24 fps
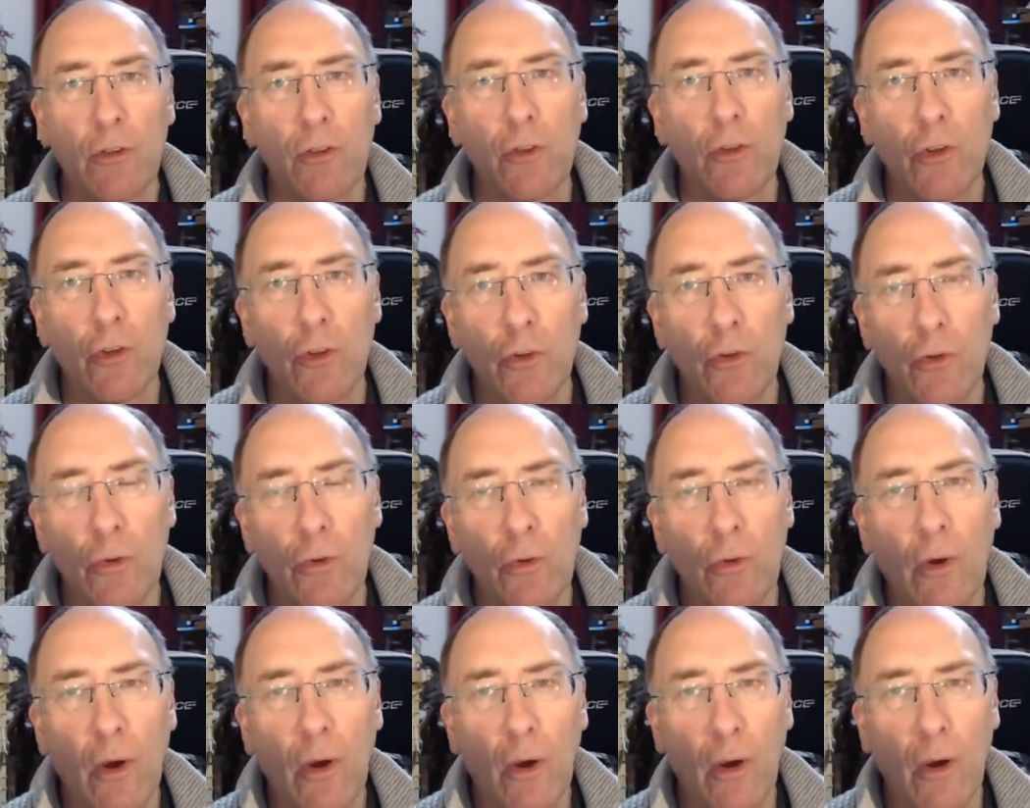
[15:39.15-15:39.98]

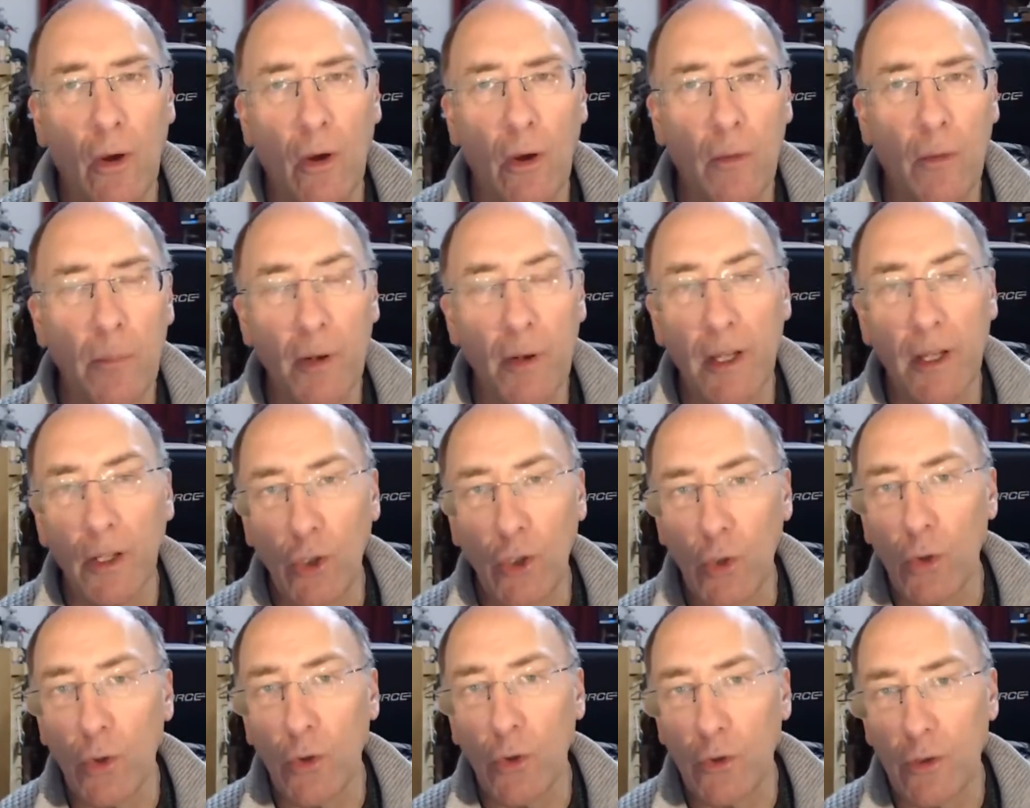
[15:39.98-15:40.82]
to bring
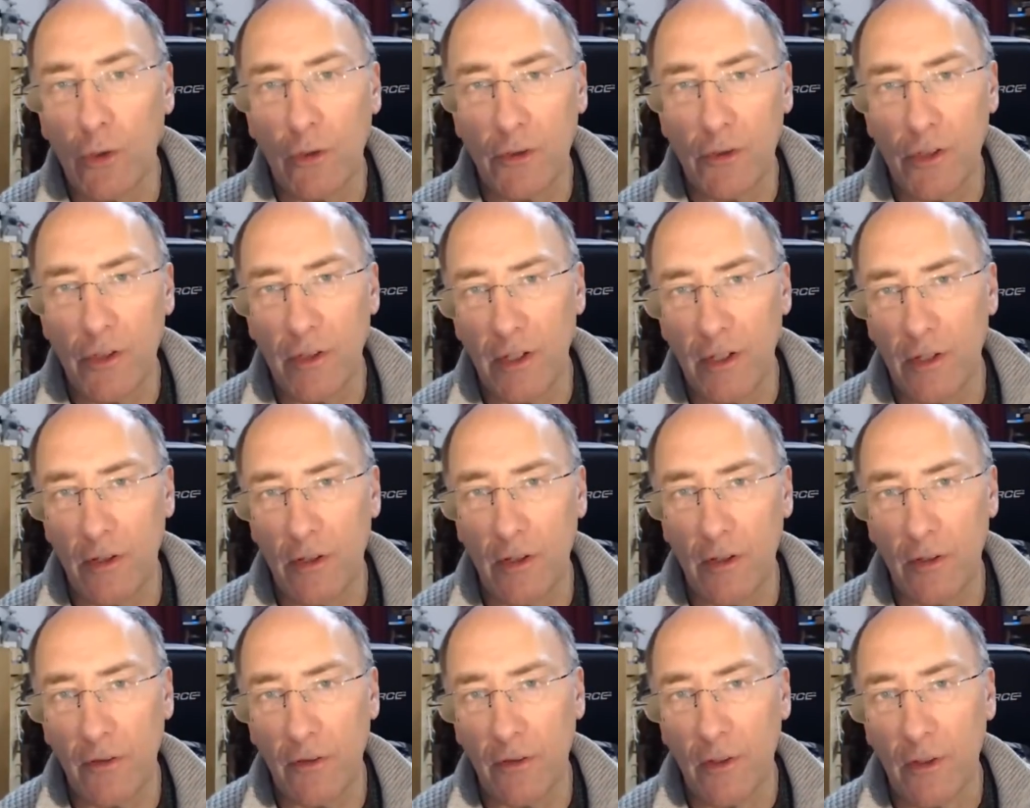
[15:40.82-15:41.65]
good to the
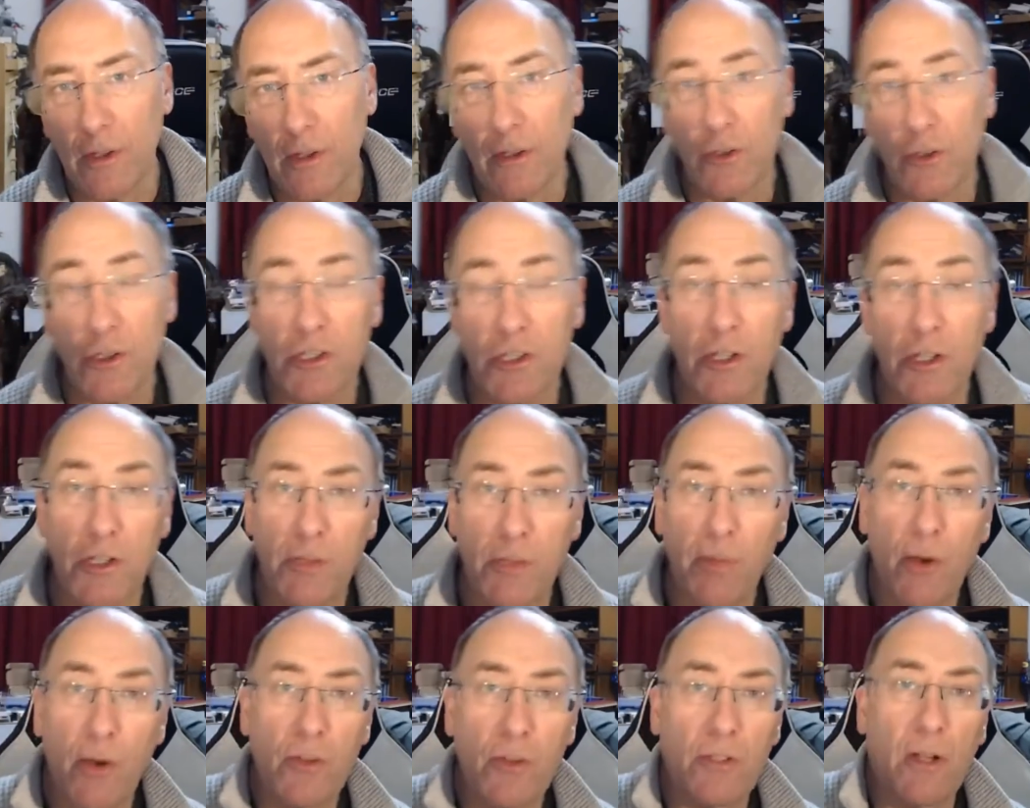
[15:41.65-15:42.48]
earth. Just, I
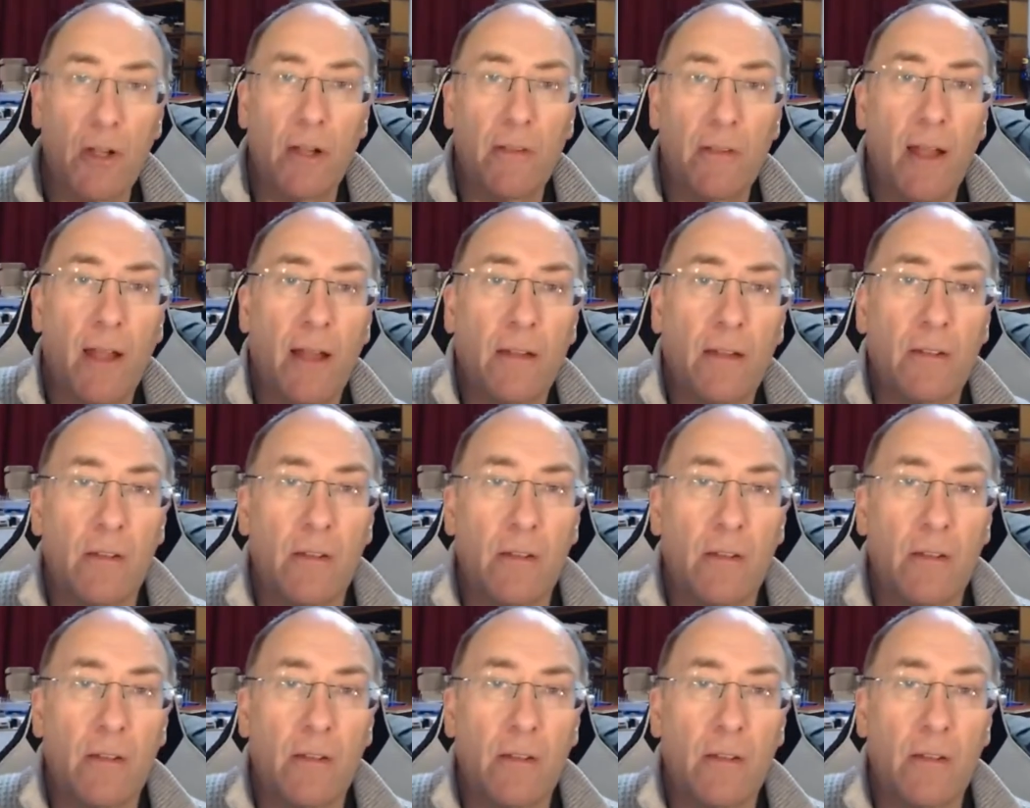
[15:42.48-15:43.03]
suppose, like that